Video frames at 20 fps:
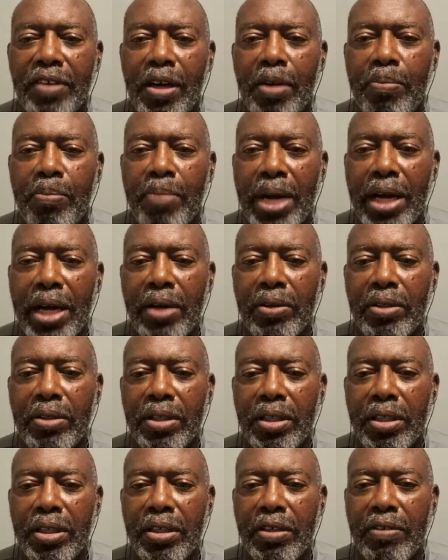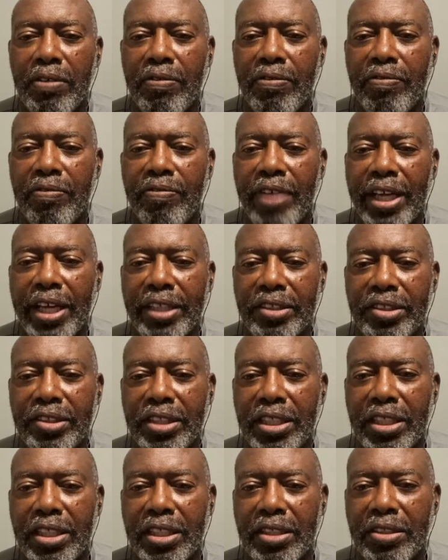amount of
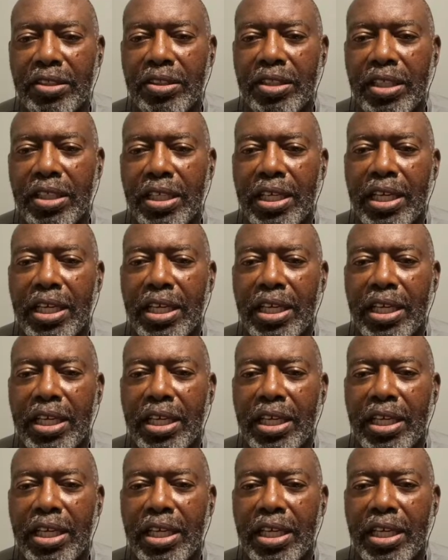vaccines